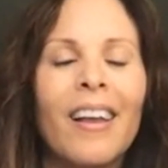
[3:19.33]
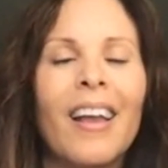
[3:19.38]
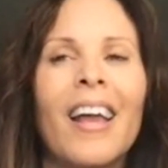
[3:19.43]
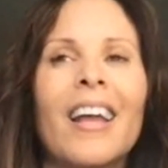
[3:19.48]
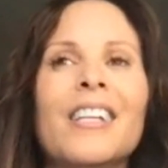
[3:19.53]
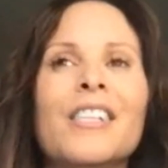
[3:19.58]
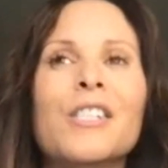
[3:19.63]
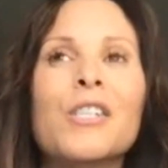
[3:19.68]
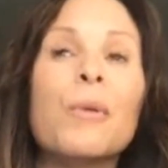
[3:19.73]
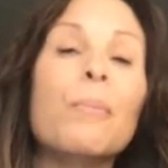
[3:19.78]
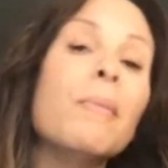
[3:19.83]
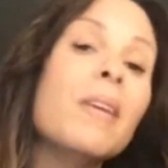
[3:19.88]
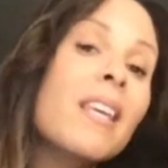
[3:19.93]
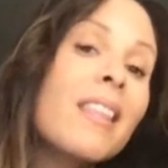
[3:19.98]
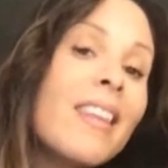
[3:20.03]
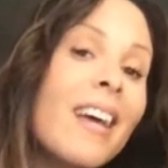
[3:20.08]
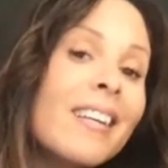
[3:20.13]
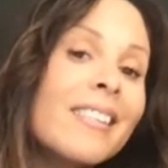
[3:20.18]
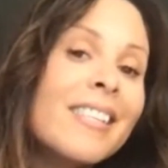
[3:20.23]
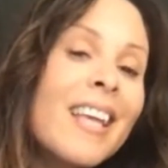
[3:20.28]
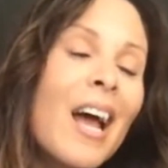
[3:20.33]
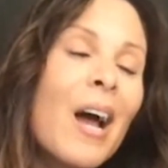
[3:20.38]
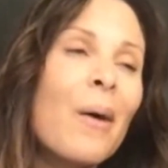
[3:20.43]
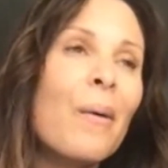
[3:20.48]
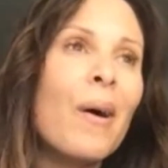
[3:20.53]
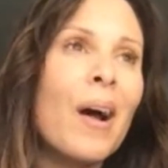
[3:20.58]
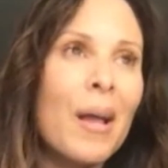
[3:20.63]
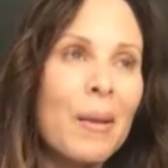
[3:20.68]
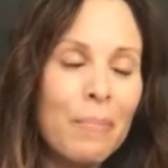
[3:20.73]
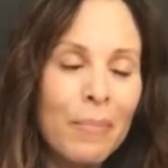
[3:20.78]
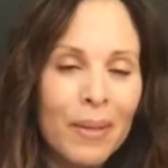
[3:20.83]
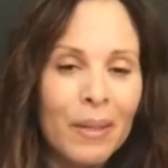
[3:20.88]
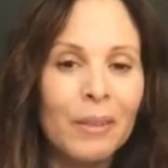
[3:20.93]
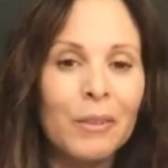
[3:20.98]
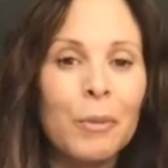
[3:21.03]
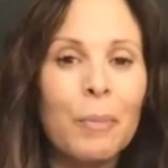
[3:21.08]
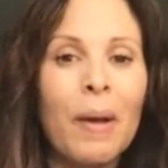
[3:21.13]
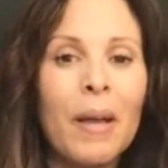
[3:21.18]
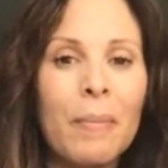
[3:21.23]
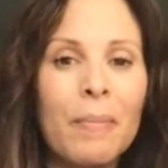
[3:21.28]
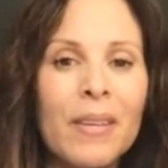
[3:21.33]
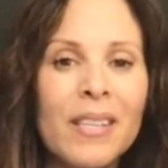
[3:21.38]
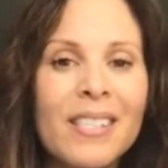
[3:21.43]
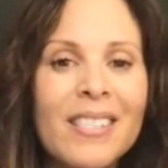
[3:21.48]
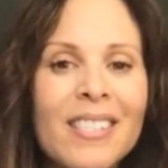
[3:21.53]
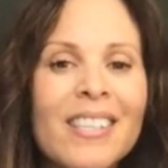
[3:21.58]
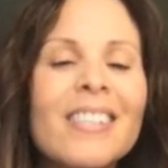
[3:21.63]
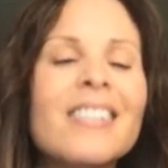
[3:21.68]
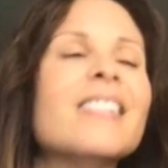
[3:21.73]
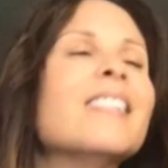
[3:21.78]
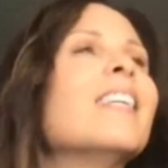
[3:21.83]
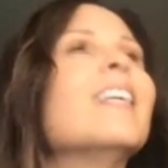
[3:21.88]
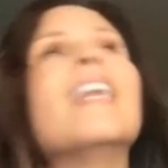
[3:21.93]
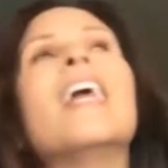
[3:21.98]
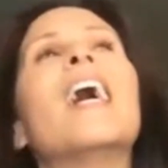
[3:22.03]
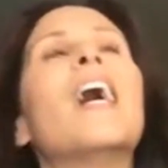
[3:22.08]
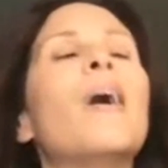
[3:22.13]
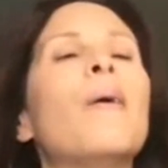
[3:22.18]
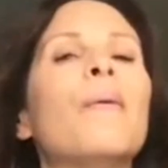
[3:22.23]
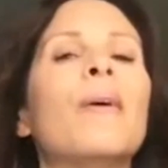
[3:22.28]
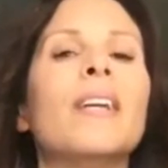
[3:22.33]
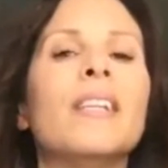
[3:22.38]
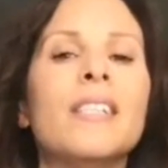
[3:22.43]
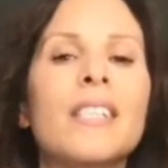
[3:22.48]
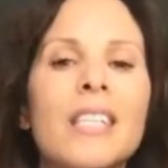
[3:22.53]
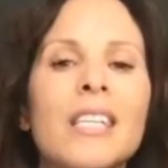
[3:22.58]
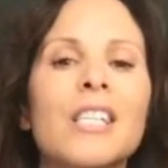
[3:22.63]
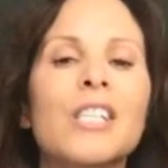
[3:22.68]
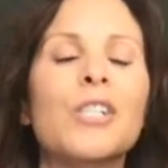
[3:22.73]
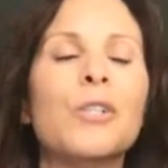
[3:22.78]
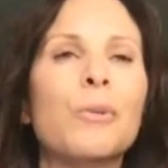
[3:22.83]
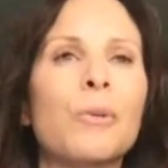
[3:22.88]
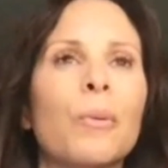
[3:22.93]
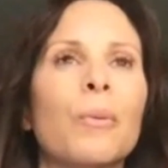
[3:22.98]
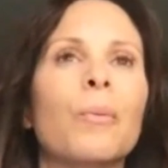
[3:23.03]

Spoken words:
and to me, that's how I build my business and how I teach